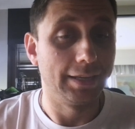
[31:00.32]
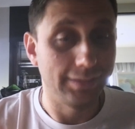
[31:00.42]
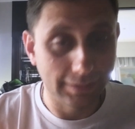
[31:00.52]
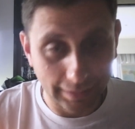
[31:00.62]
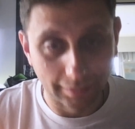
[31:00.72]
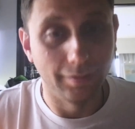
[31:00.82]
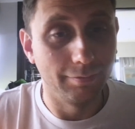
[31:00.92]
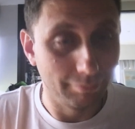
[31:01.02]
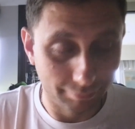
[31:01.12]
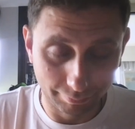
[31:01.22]
is still
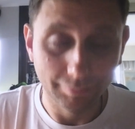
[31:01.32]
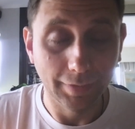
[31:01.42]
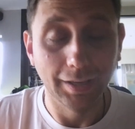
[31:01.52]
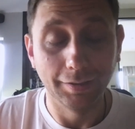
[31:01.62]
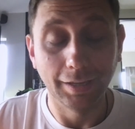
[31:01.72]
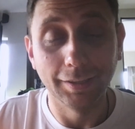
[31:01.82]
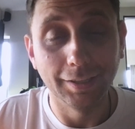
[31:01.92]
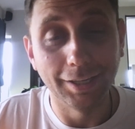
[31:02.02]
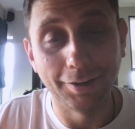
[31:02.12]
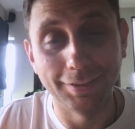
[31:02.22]

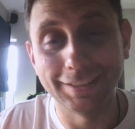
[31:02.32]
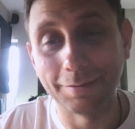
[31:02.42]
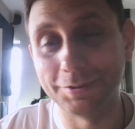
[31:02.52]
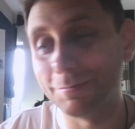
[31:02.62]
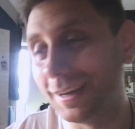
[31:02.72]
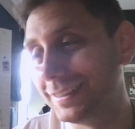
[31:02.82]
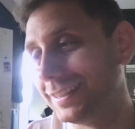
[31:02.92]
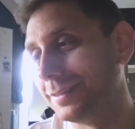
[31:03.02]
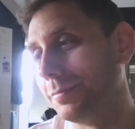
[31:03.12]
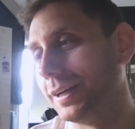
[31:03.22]
unclear in some
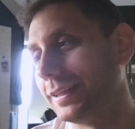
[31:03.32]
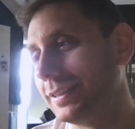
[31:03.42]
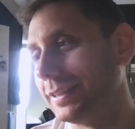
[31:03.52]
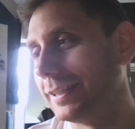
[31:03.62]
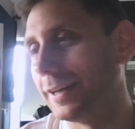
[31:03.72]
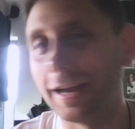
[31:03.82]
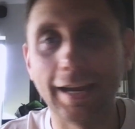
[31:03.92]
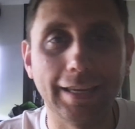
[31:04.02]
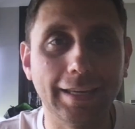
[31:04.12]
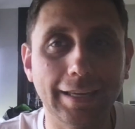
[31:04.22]
spaces, but
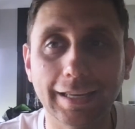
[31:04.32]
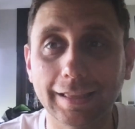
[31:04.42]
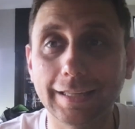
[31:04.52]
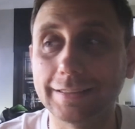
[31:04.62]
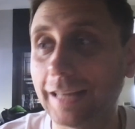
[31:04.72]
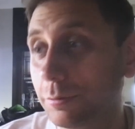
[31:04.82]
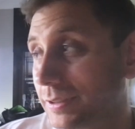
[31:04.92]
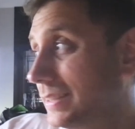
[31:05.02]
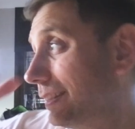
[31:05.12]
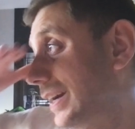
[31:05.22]
I at least now
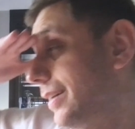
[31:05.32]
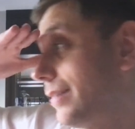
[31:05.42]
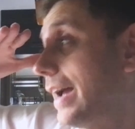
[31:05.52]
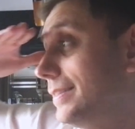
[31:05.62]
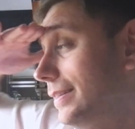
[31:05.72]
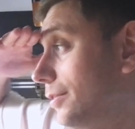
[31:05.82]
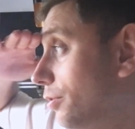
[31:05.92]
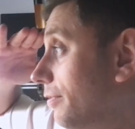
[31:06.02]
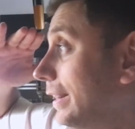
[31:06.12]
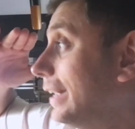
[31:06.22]
see the horizon
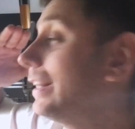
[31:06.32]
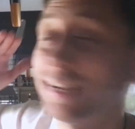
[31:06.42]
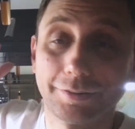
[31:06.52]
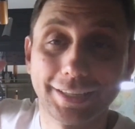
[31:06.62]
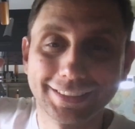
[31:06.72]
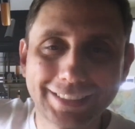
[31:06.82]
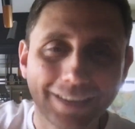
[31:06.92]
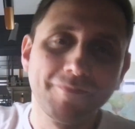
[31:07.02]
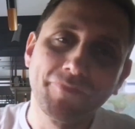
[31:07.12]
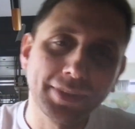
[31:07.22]
of unclearness.
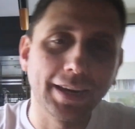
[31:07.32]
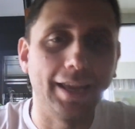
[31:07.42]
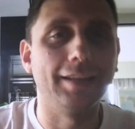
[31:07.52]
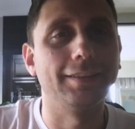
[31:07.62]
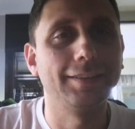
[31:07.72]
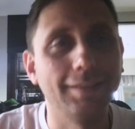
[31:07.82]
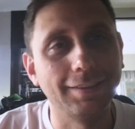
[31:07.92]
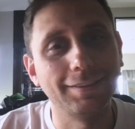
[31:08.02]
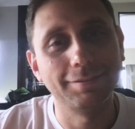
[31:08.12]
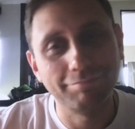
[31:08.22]
And
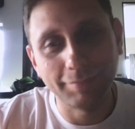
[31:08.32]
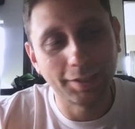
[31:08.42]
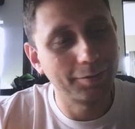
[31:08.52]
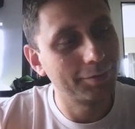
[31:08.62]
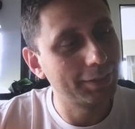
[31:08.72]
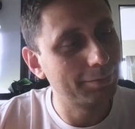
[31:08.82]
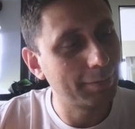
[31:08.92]
this